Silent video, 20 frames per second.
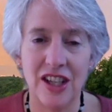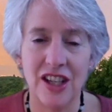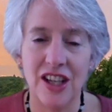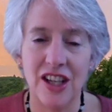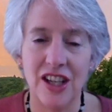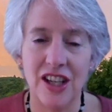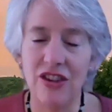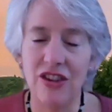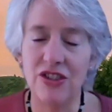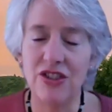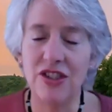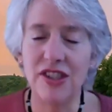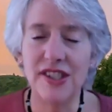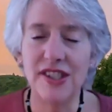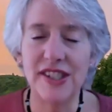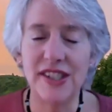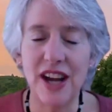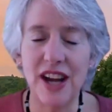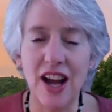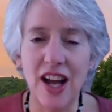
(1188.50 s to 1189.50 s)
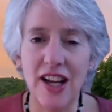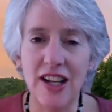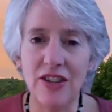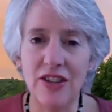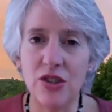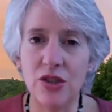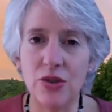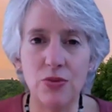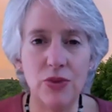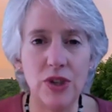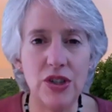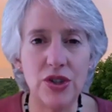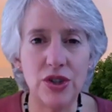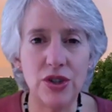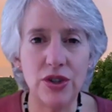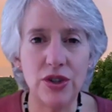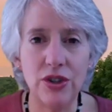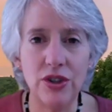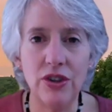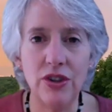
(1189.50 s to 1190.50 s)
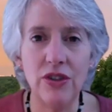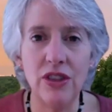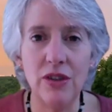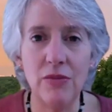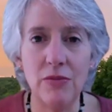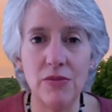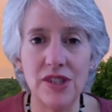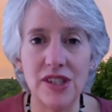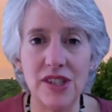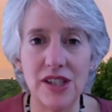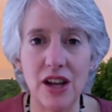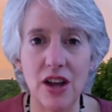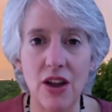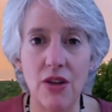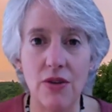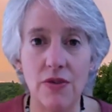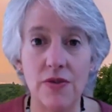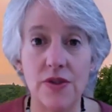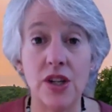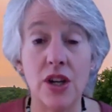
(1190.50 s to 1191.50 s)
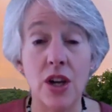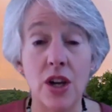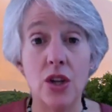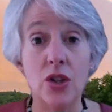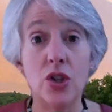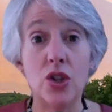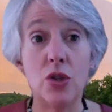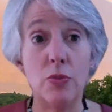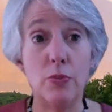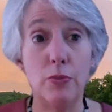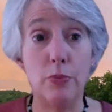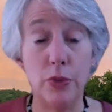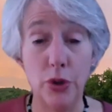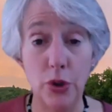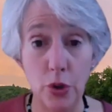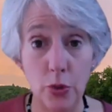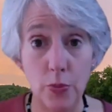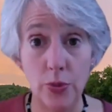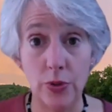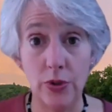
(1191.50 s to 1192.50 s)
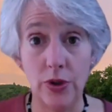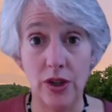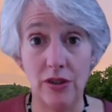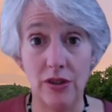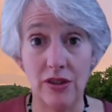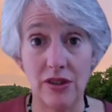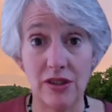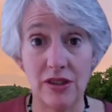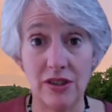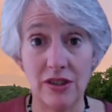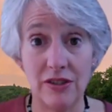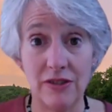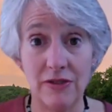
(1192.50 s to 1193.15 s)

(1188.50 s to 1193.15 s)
and they're designed to return themselves to blueprint,